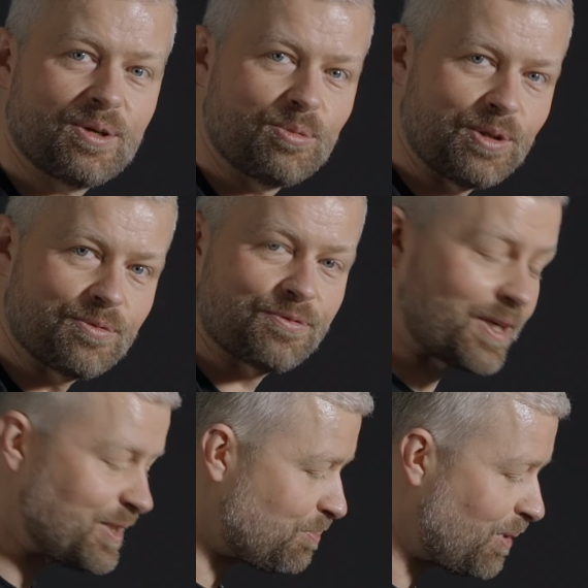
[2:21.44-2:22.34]
With the
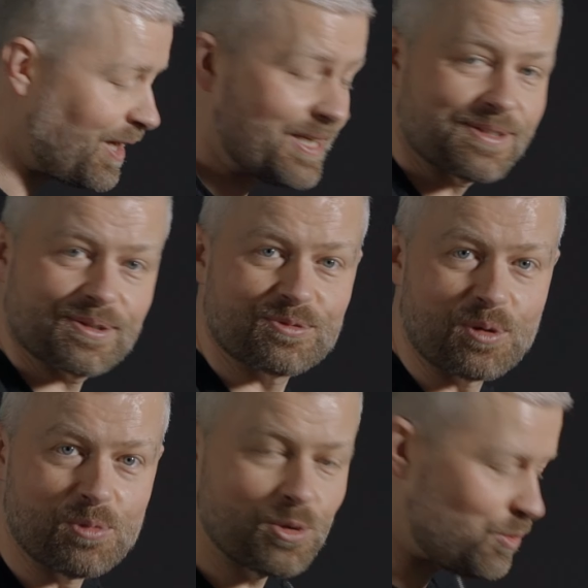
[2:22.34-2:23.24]
face plate
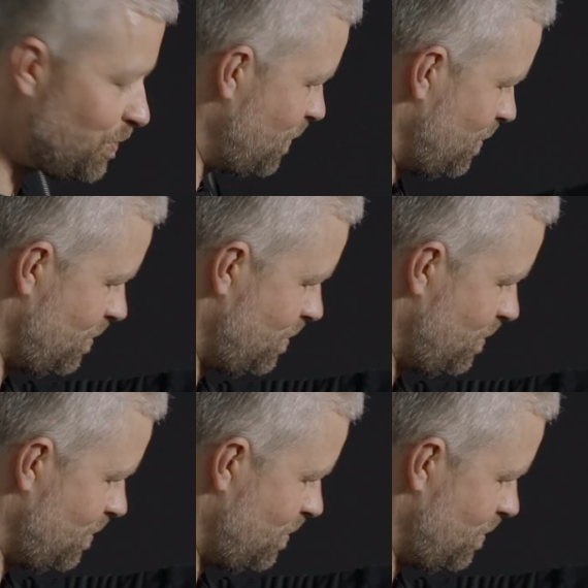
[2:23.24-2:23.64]
removed,